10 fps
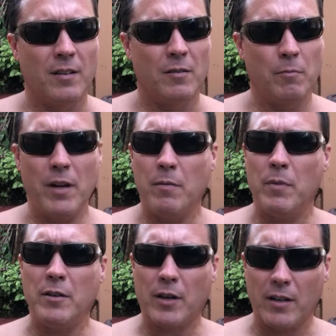But
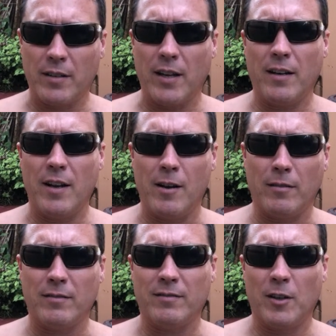may try to take it down.
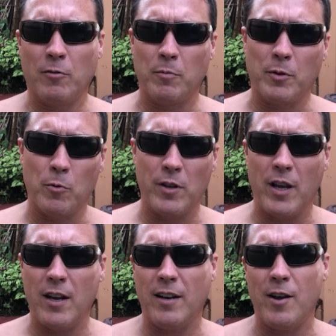Go from
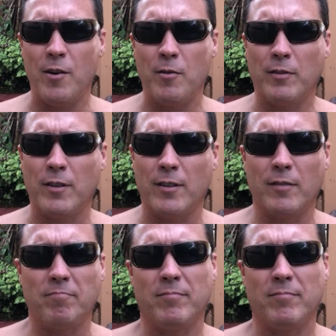28 down to,